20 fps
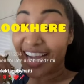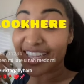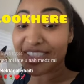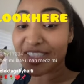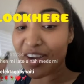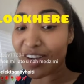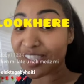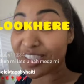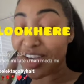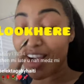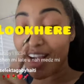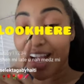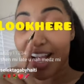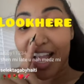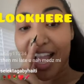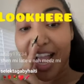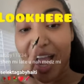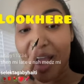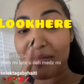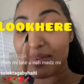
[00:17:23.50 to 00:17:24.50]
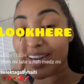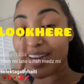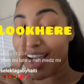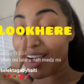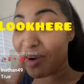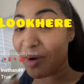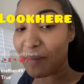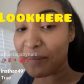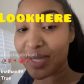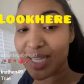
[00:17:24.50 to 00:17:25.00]
I told you, I'm
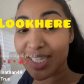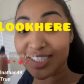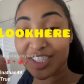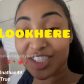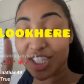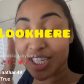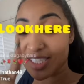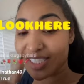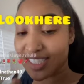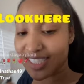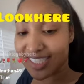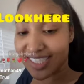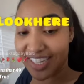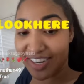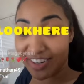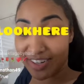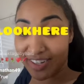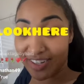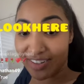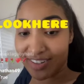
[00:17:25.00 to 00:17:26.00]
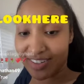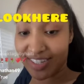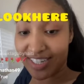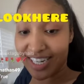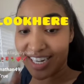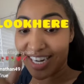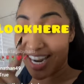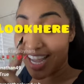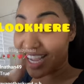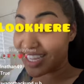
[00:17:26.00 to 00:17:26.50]
not going to be chill this year, you know.
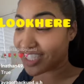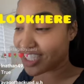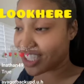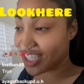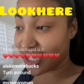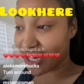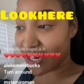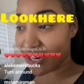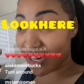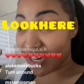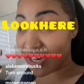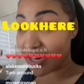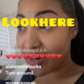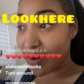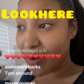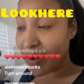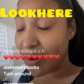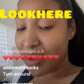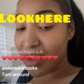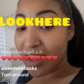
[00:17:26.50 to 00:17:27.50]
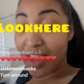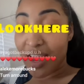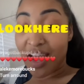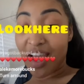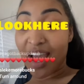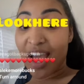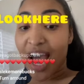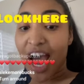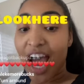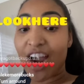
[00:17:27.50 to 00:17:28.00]
Last year,
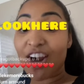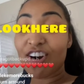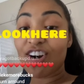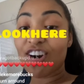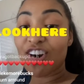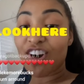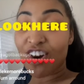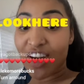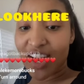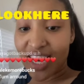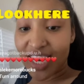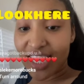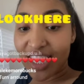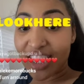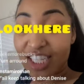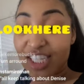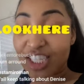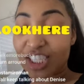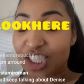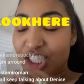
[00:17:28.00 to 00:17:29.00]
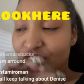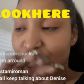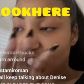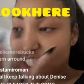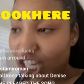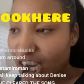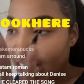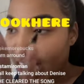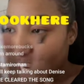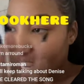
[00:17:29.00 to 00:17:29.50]
I really
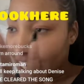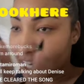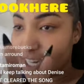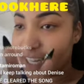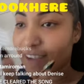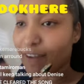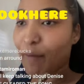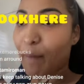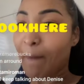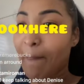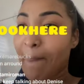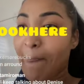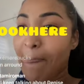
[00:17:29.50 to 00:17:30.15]
chilled.